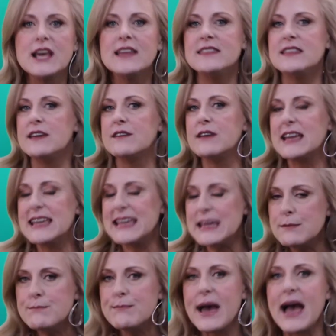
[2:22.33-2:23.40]
the
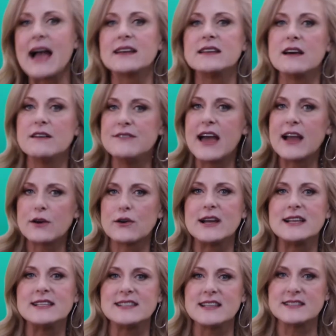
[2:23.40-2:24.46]
impact of that
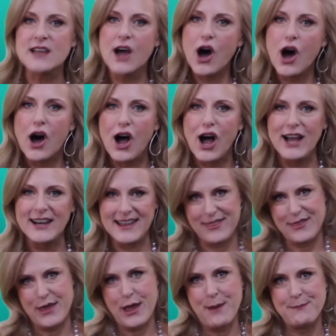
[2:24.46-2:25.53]
crisis on
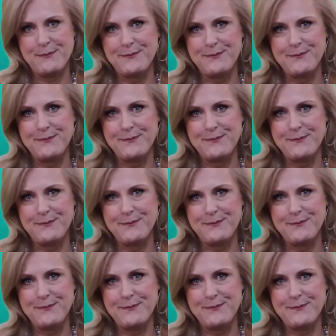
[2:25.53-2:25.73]
them.